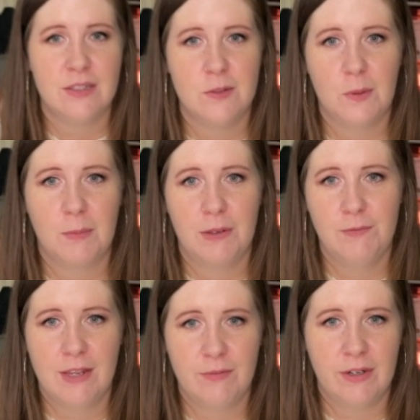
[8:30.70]
one of my
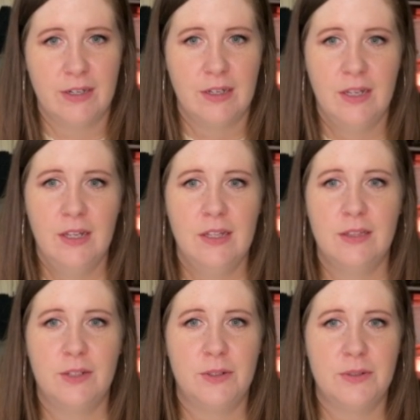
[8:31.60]
favorite
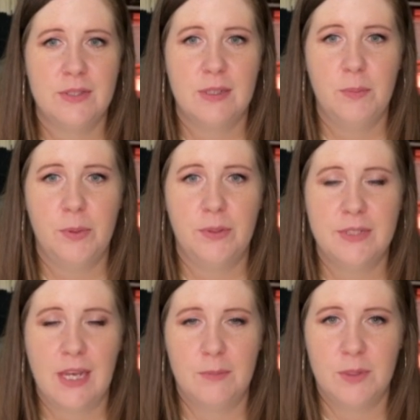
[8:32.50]
little simple
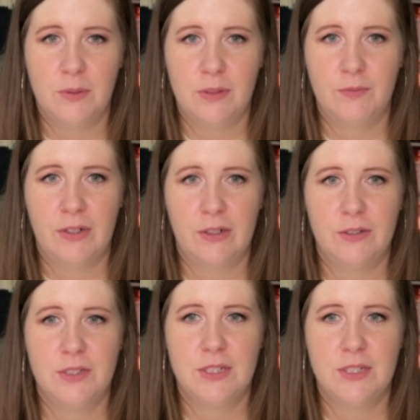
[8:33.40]
time zone converters too.